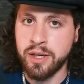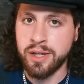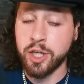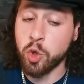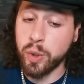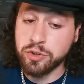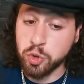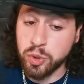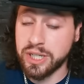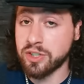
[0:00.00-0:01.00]
He quit
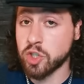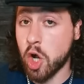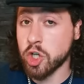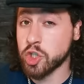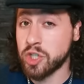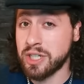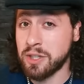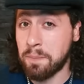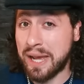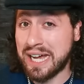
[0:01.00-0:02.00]
due to exhaustion in
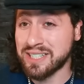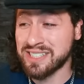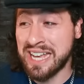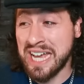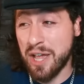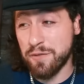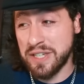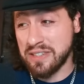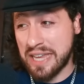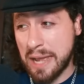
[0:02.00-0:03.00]
the past. If
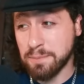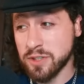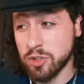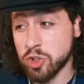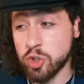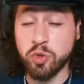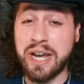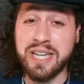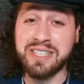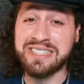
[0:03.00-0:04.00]
he taps to
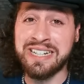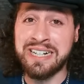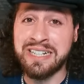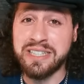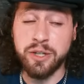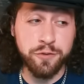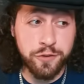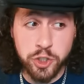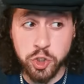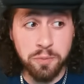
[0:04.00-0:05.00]
strikes, the
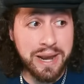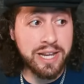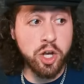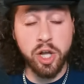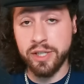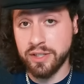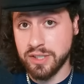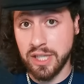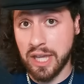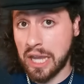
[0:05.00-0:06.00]
official might call it a
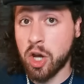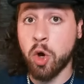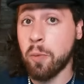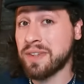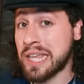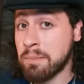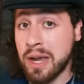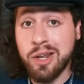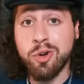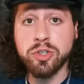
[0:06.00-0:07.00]
TKO, but they
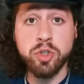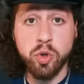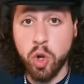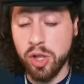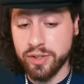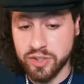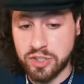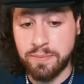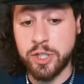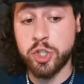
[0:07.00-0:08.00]
might also call it a
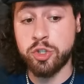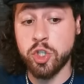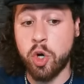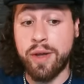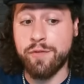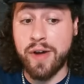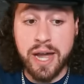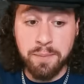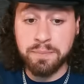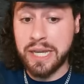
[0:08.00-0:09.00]
submission. So if
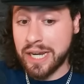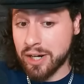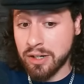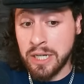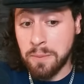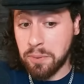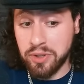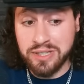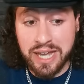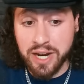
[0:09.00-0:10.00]
I'm there
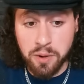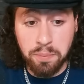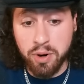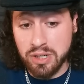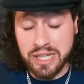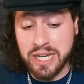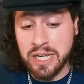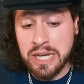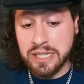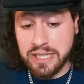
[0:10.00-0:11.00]
putting that in a parlay,
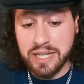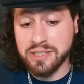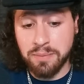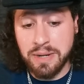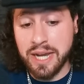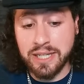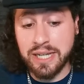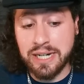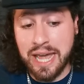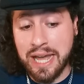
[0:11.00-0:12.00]
yes, I'm not
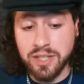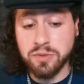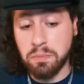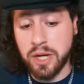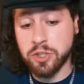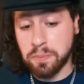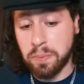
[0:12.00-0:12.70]
getting as much